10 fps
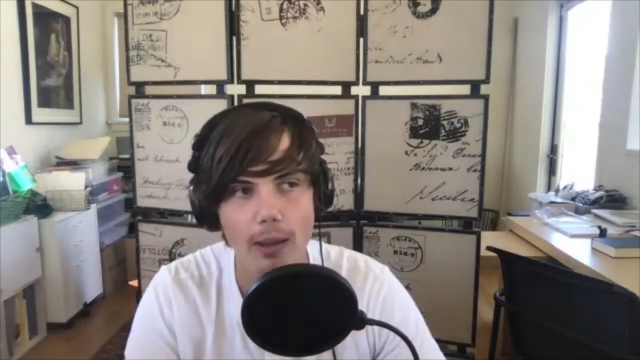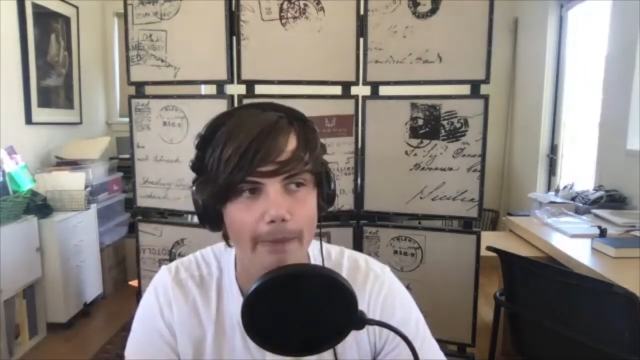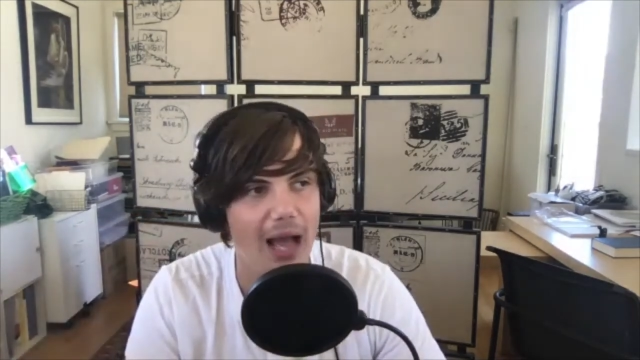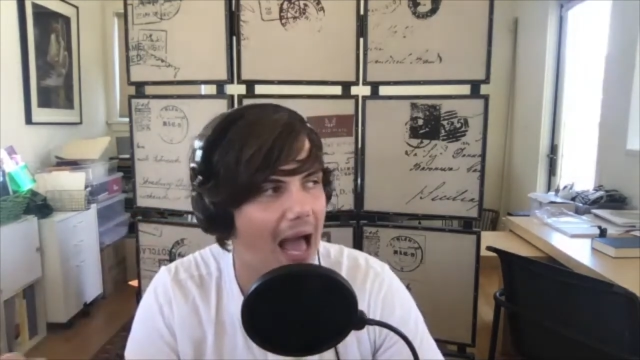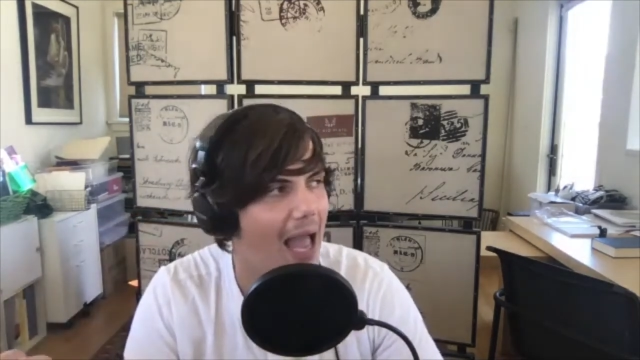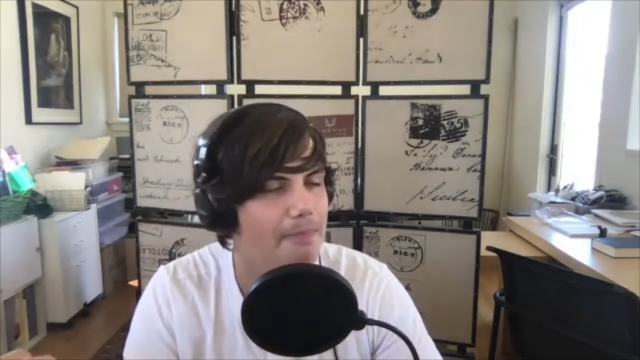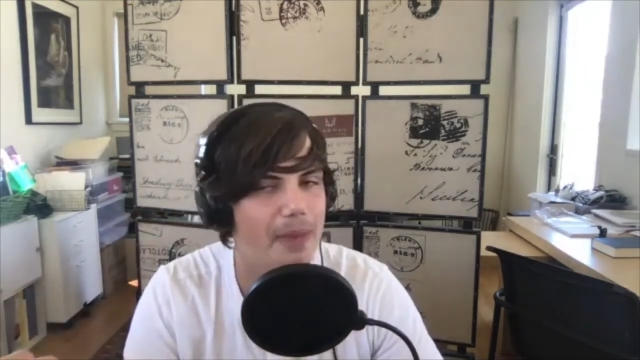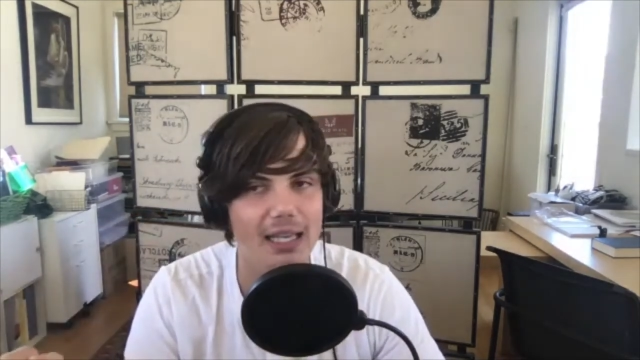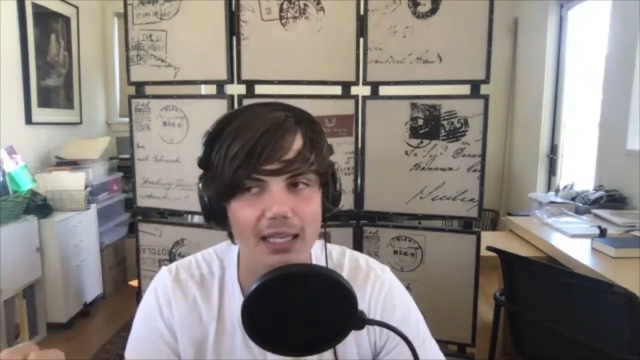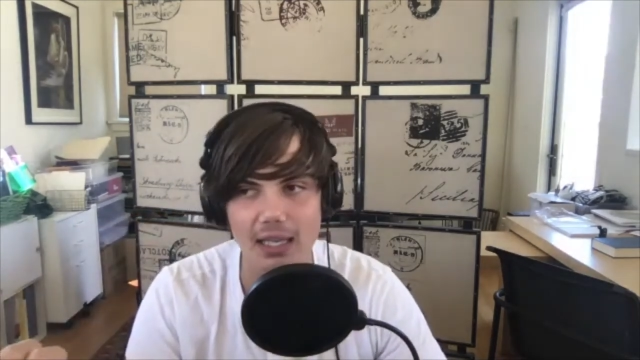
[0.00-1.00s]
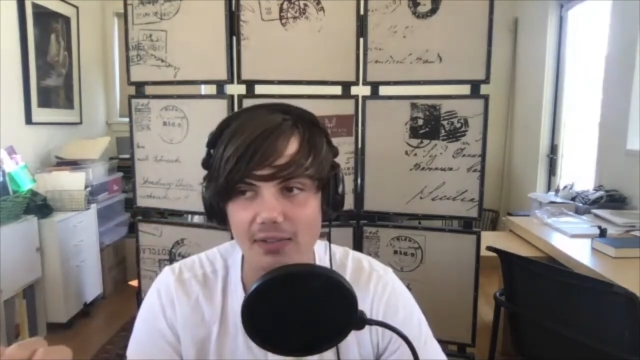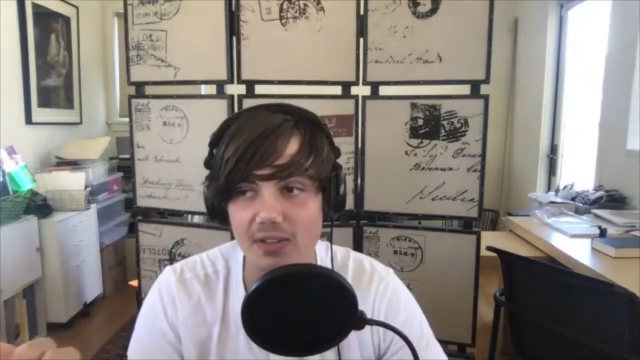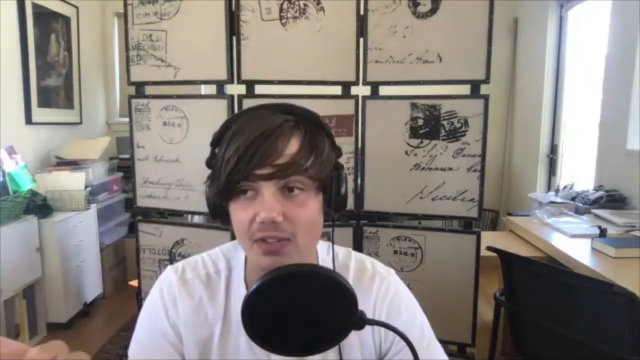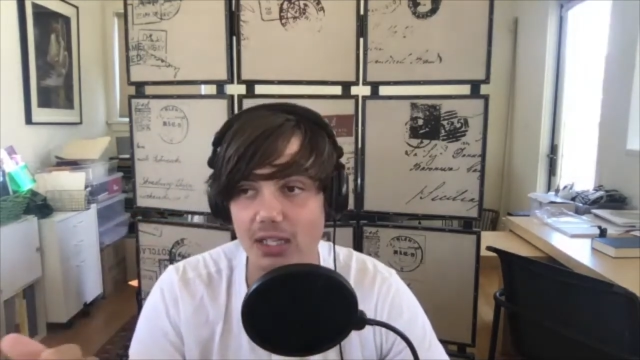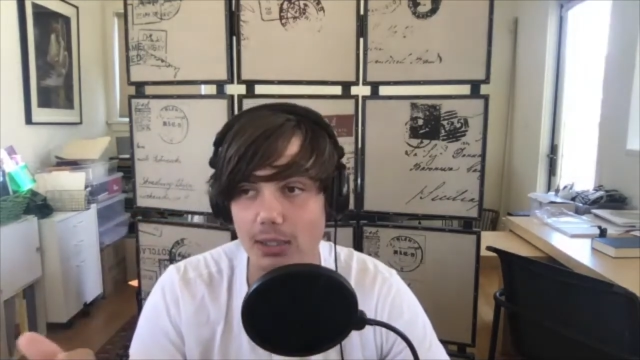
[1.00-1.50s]
But I bet
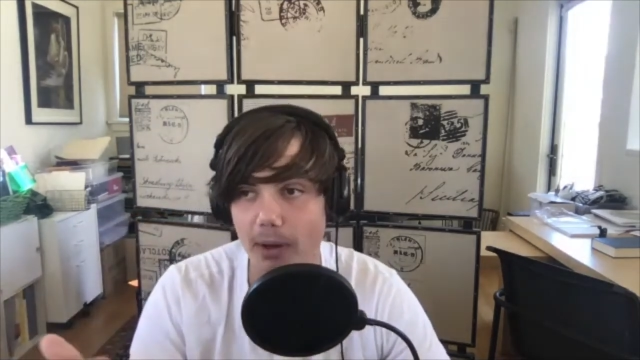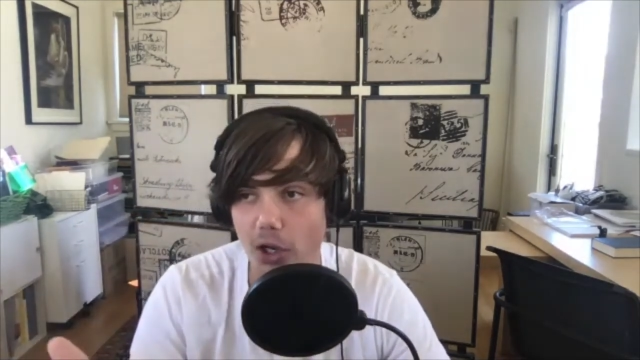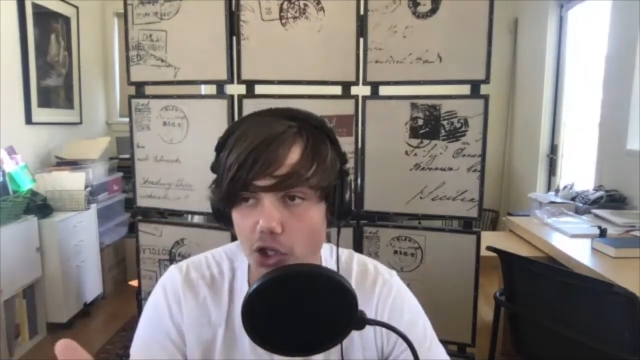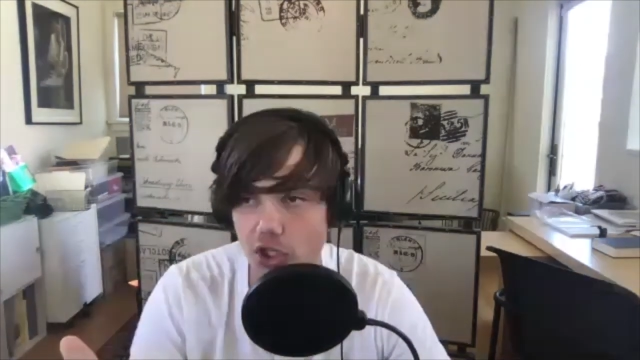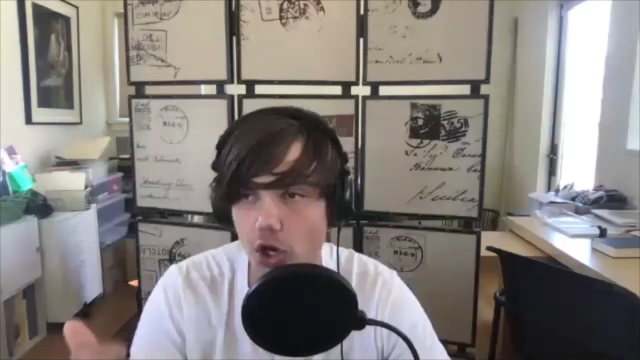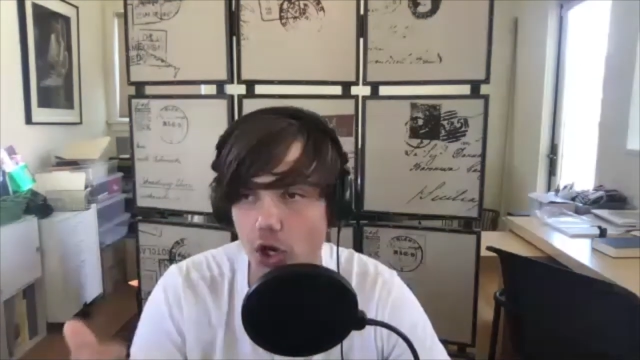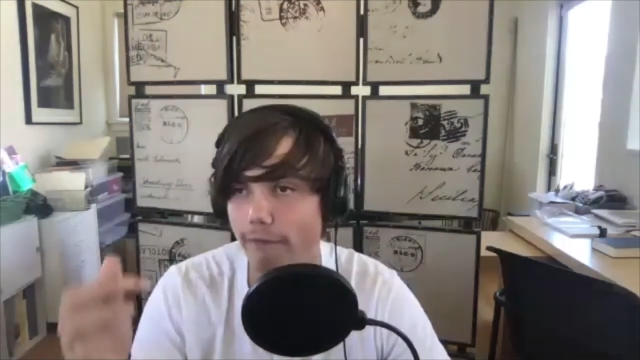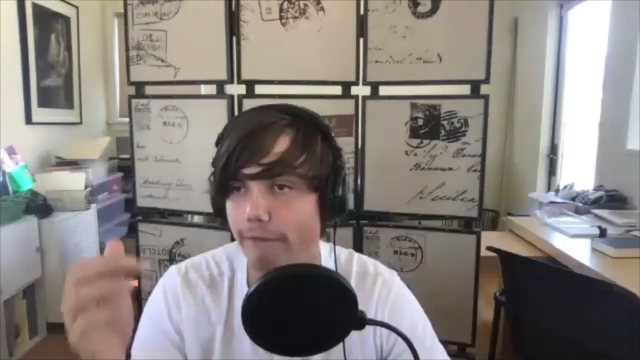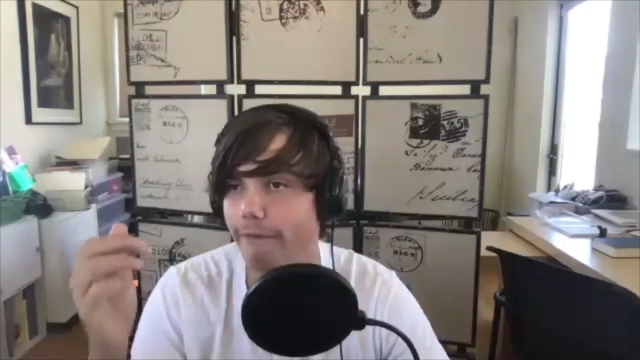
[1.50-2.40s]
Gustafsson's punches are